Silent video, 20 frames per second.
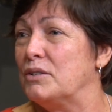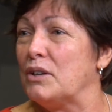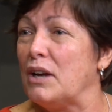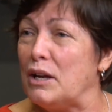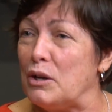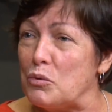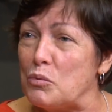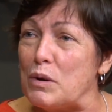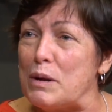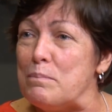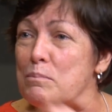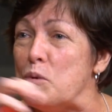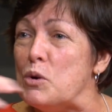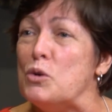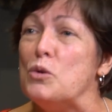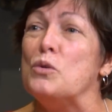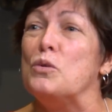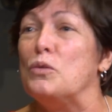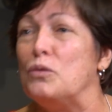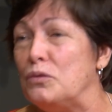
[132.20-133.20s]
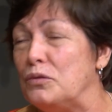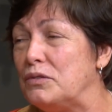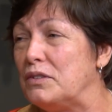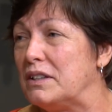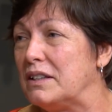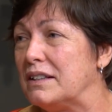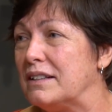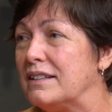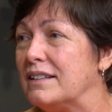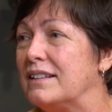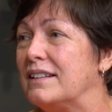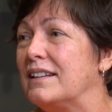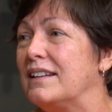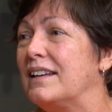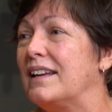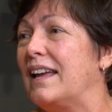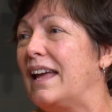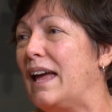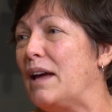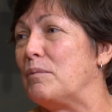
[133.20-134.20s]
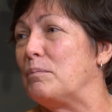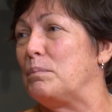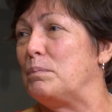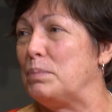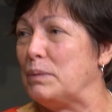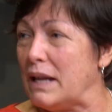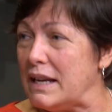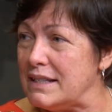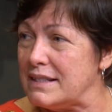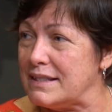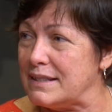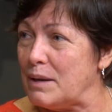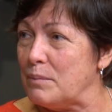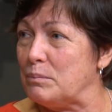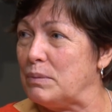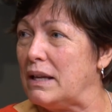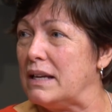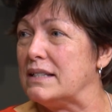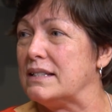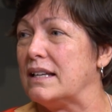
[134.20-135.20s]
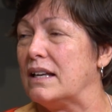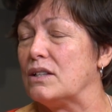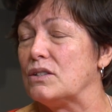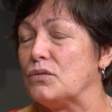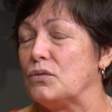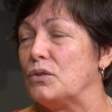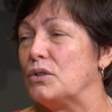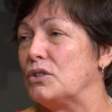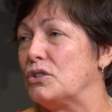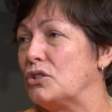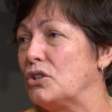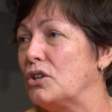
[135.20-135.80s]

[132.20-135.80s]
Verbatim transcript: You're kind of mm-hmm removed and placed someplace else for a